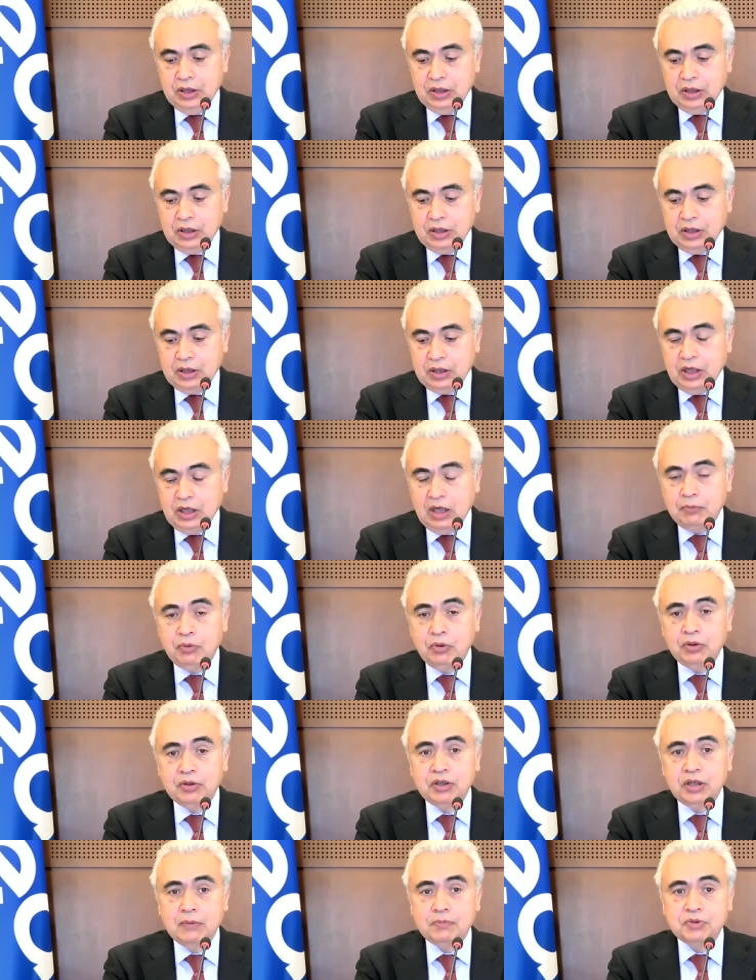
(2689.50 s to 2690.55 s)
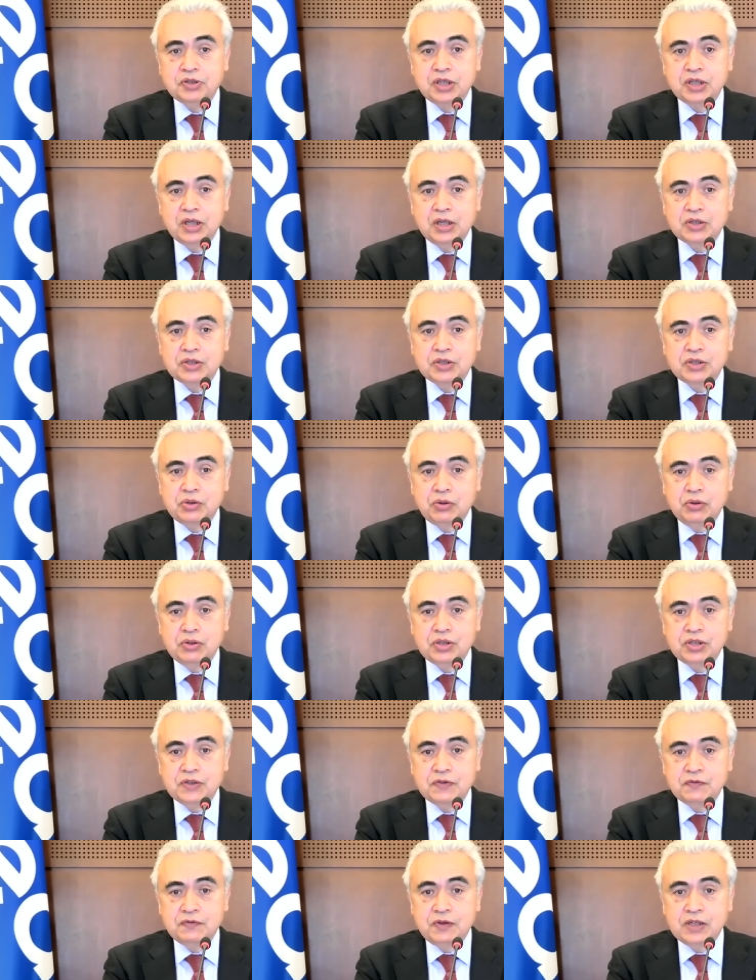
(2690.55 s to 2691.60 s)
carbon capture and storage
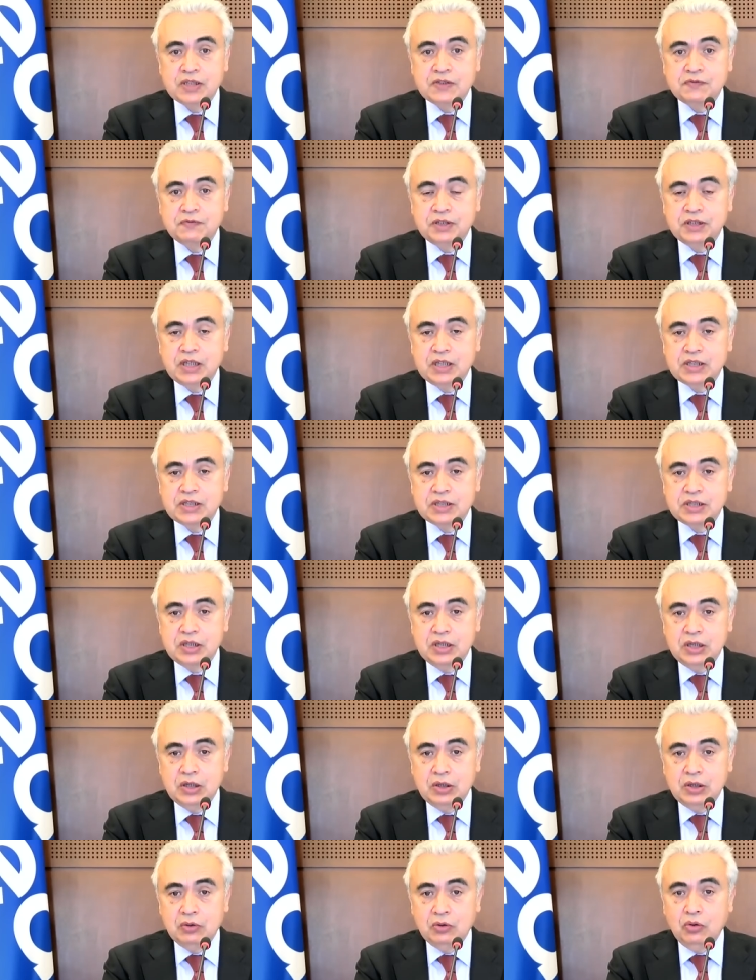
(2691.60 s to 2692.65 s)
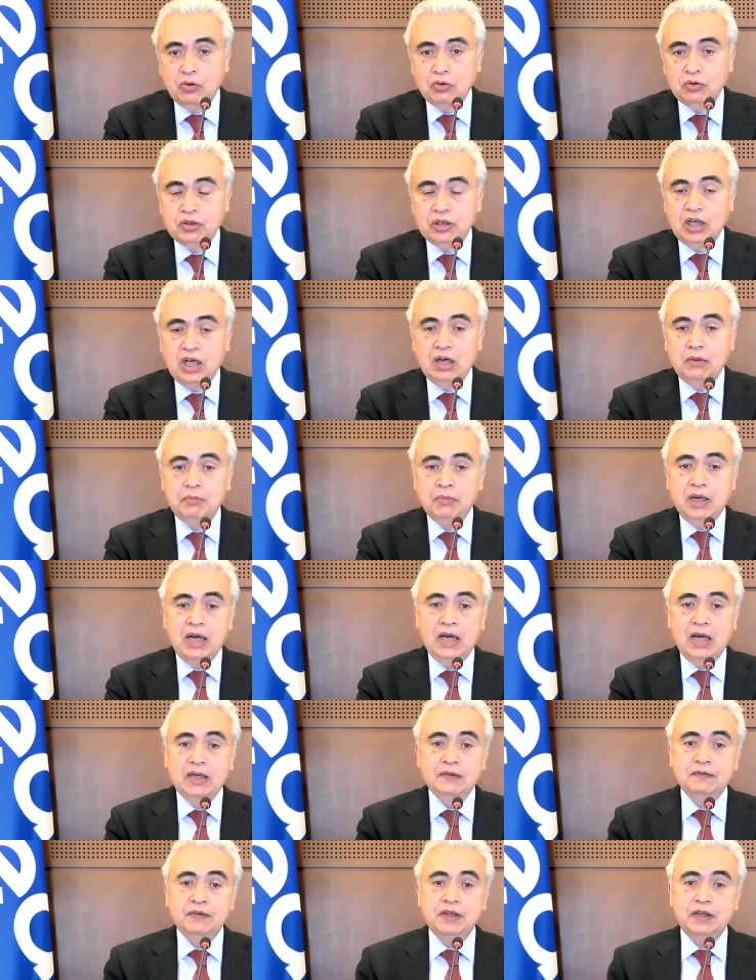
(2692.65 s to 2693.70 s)
was with us a long time, and
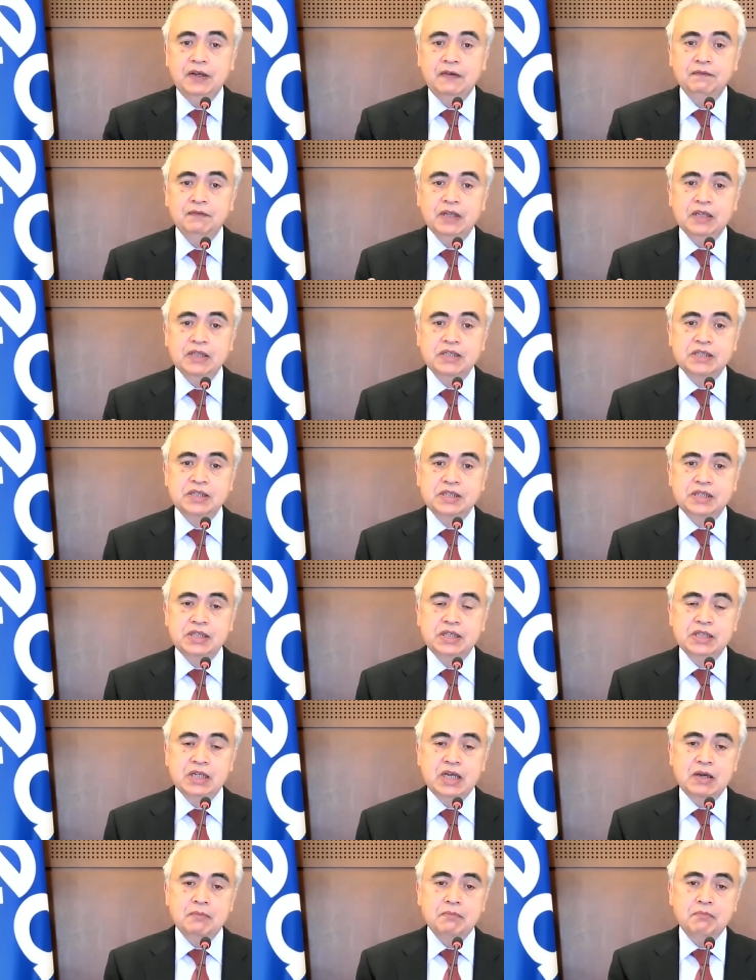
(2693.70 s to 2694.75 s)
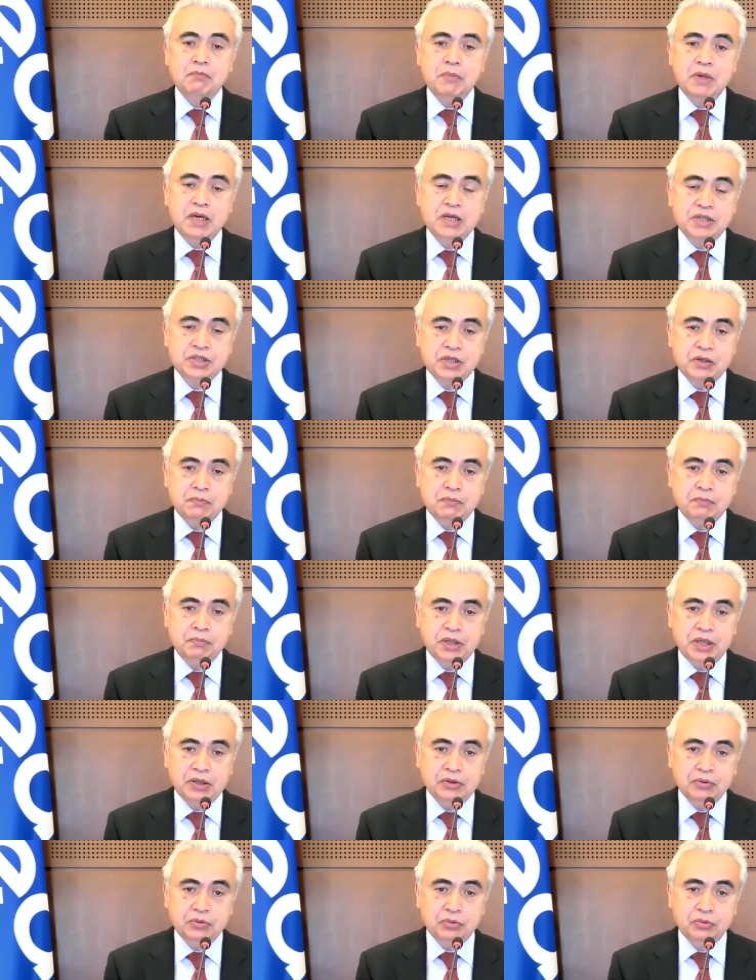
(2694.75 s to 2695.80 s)
we have not seen a major
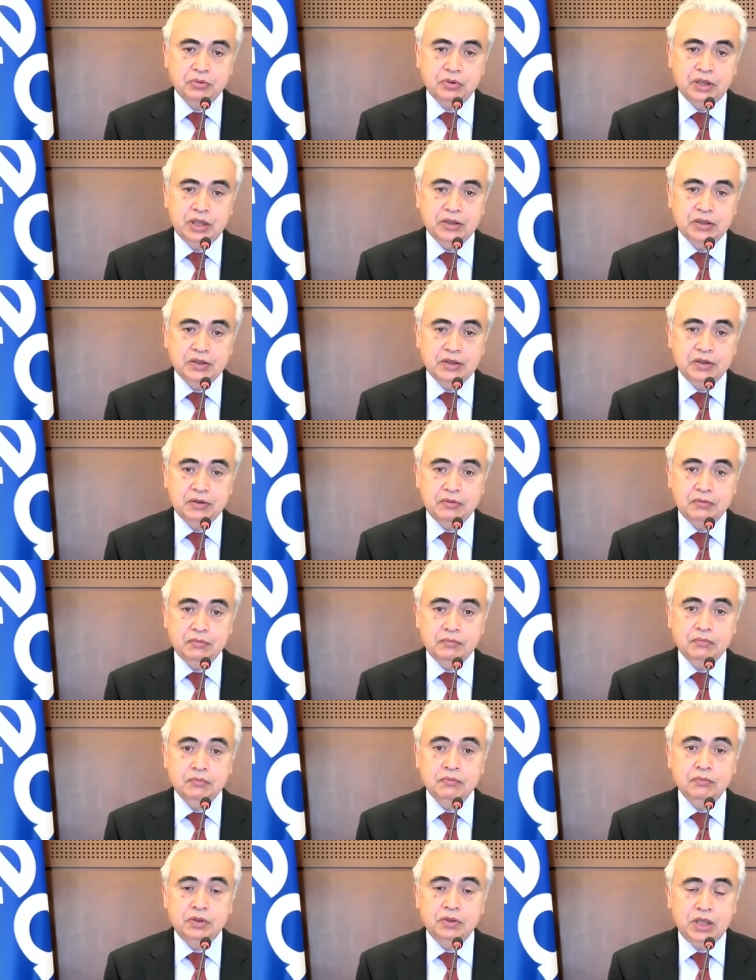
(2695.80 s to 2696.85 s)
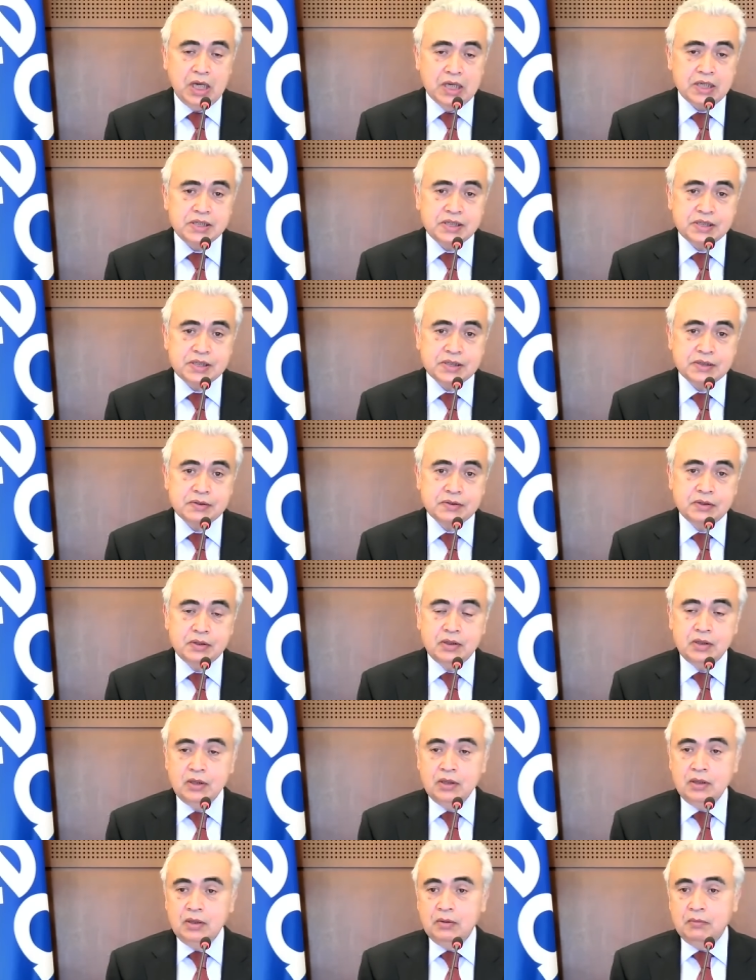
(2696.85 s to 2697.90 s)
breakthrough yet. Yes,
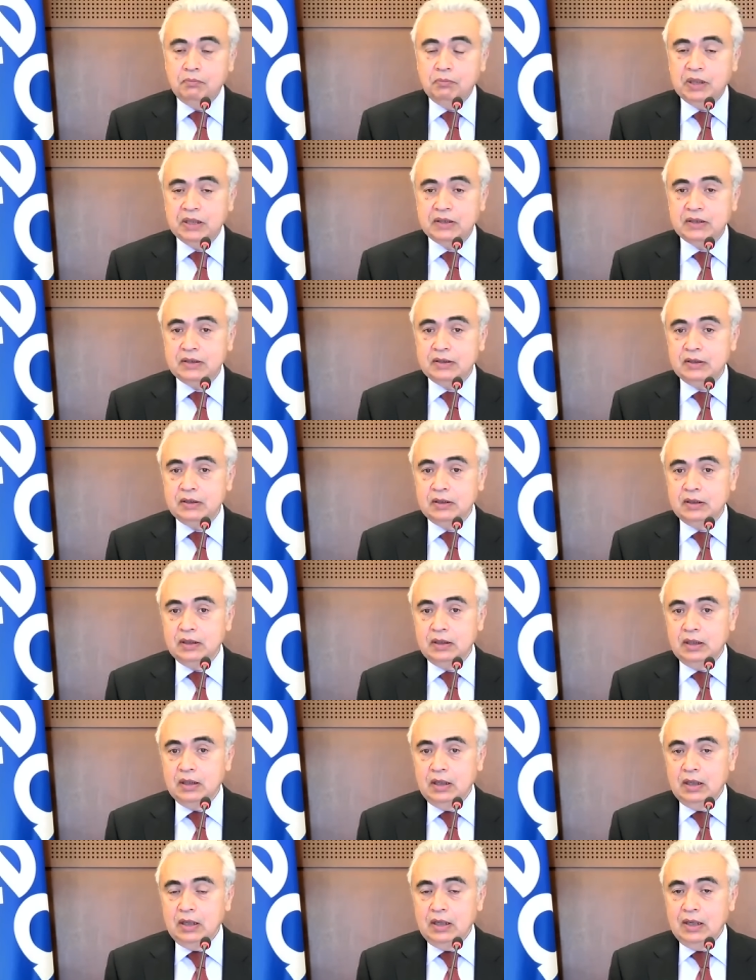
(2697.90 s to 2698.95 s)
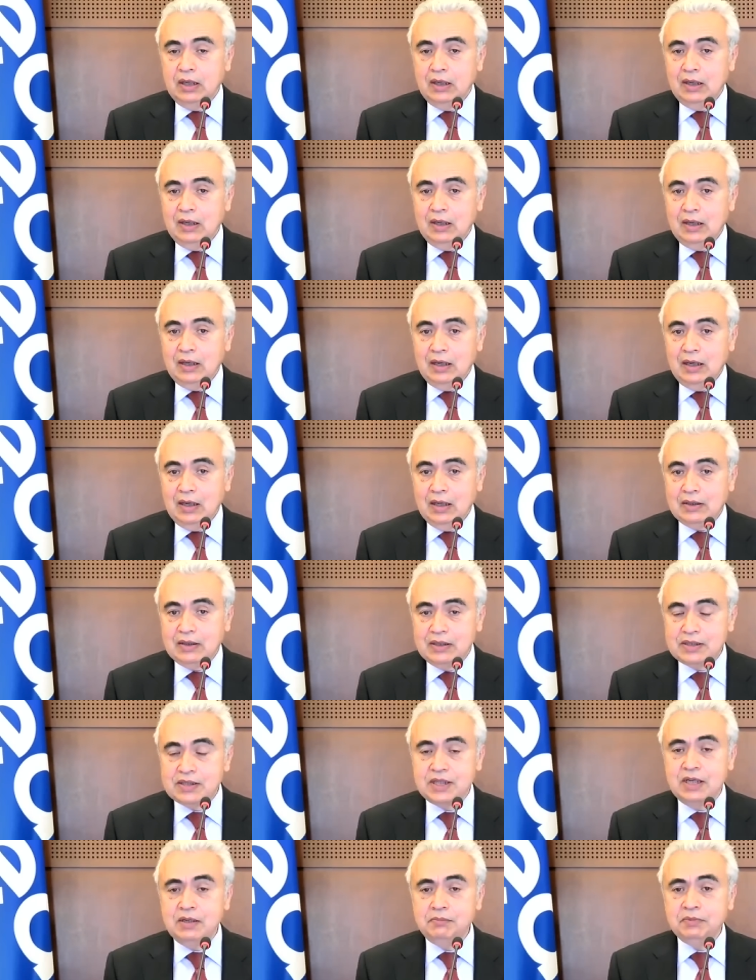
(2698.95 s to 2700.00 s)
but at the
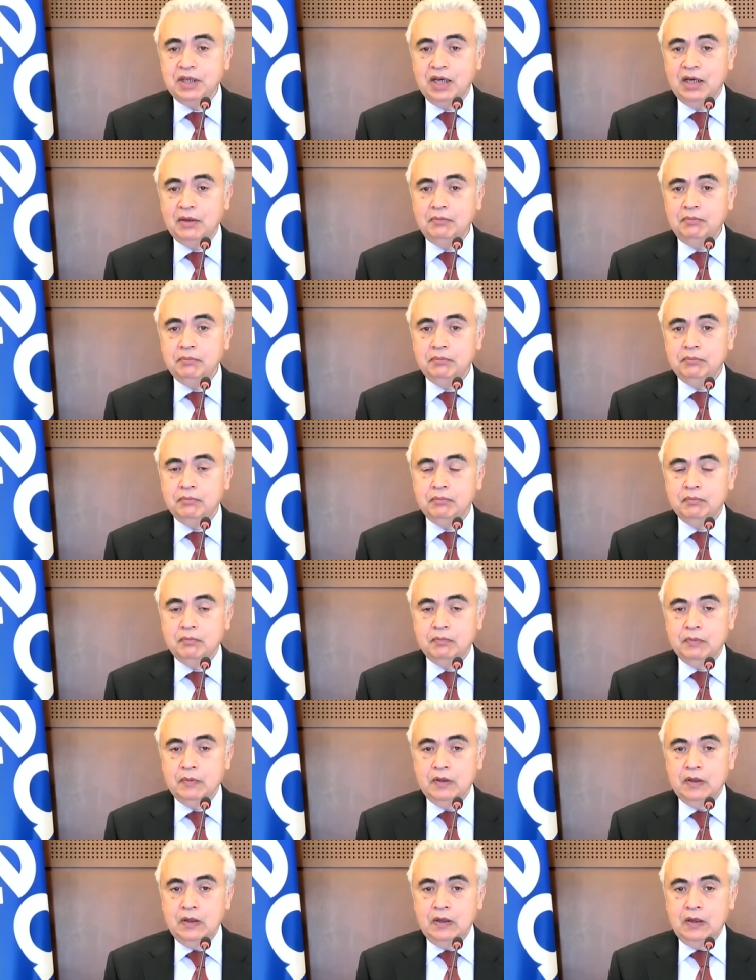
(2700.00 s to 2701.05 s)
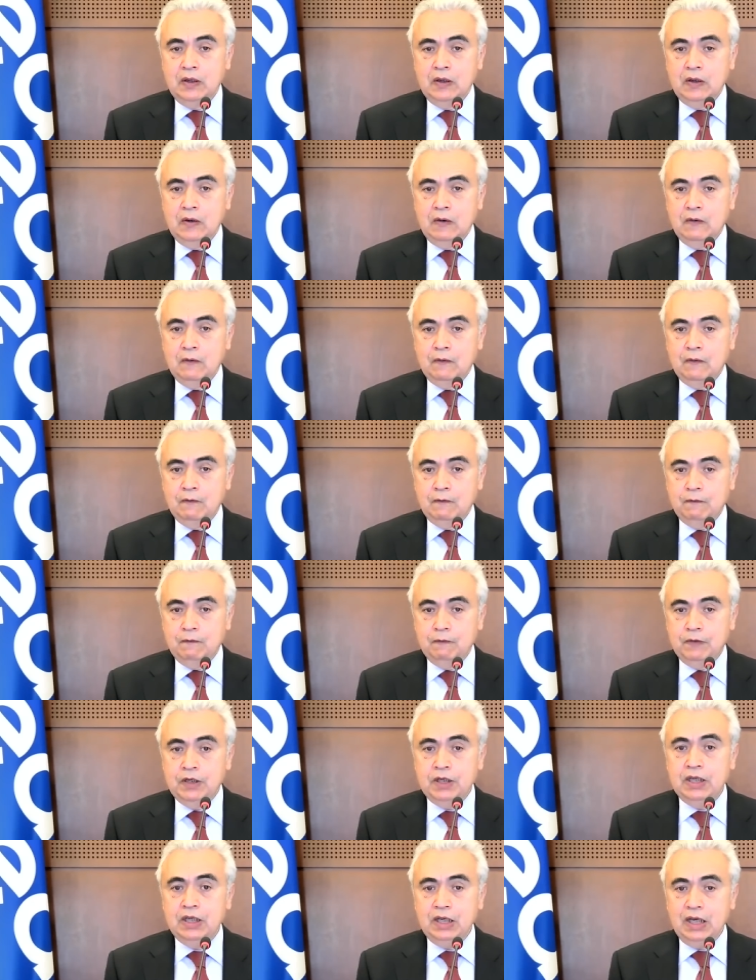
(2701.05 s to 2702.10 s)
same time,
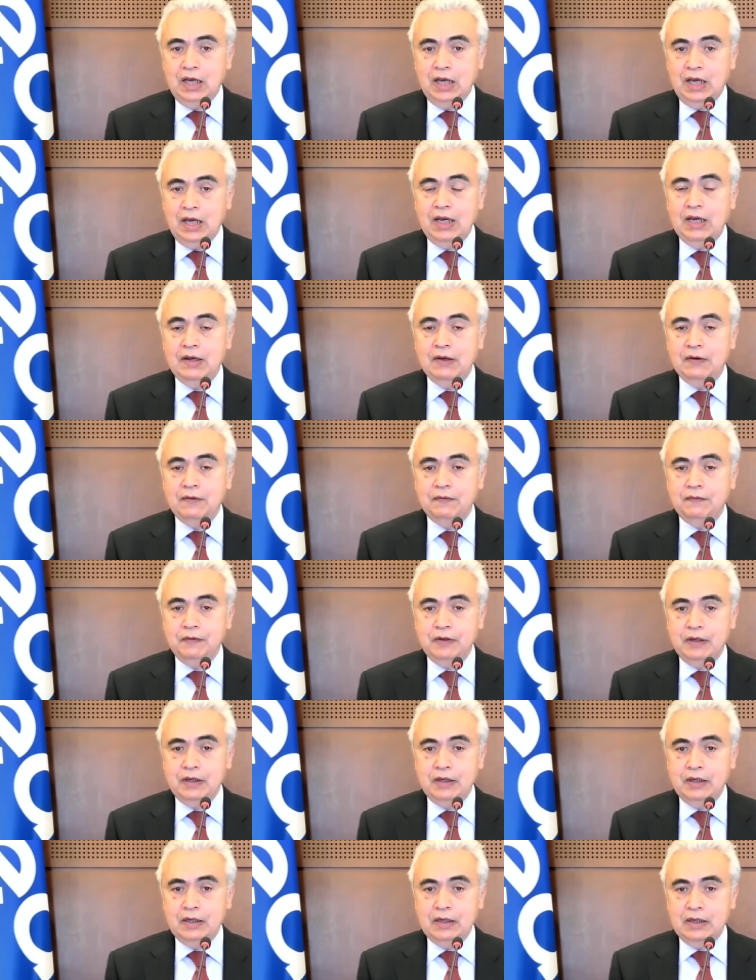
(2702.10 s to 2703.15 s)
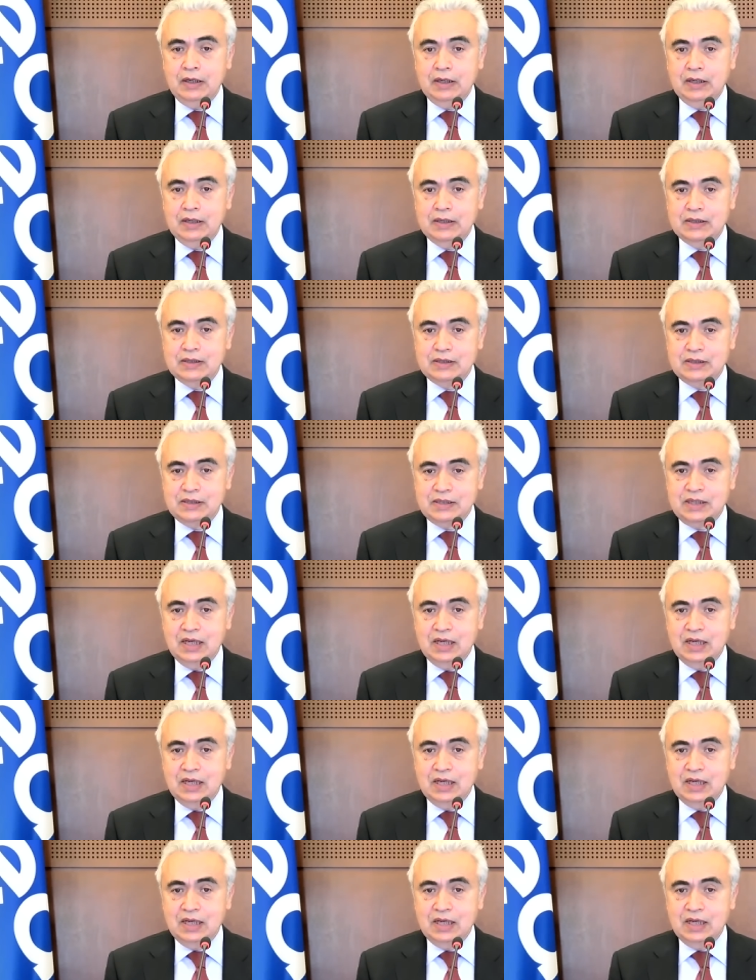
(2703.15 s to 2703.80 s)
we have said